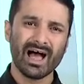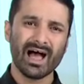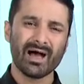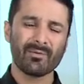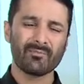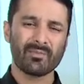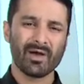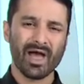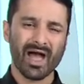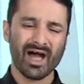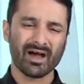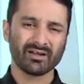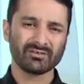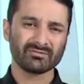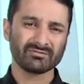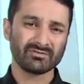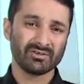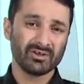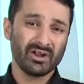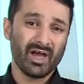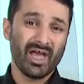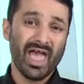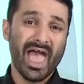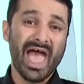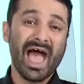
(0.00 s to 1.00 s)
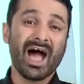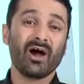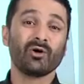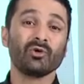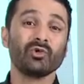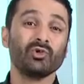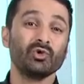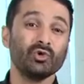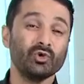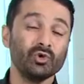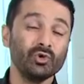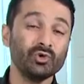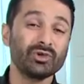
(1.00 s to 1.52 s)
about
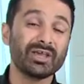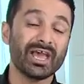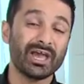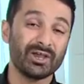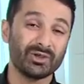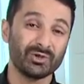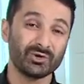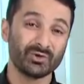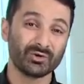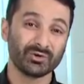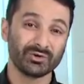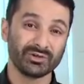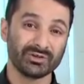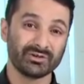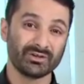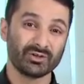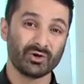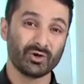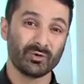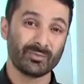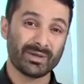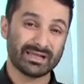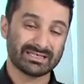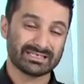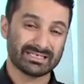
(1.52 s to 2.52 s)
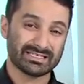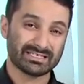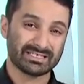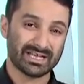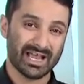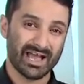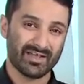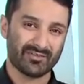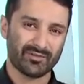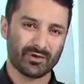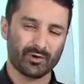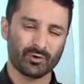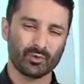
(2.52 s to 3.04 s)
how you get your message
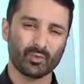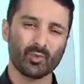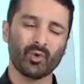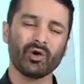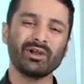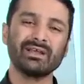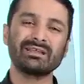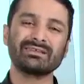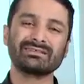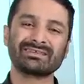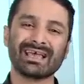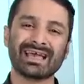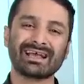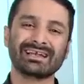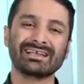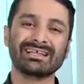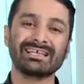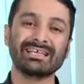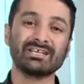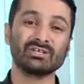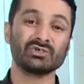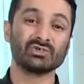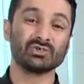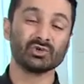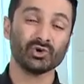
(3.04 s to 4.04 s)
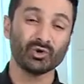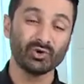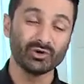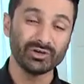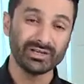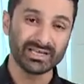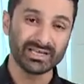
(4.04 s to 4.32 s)
out there and what exactly is your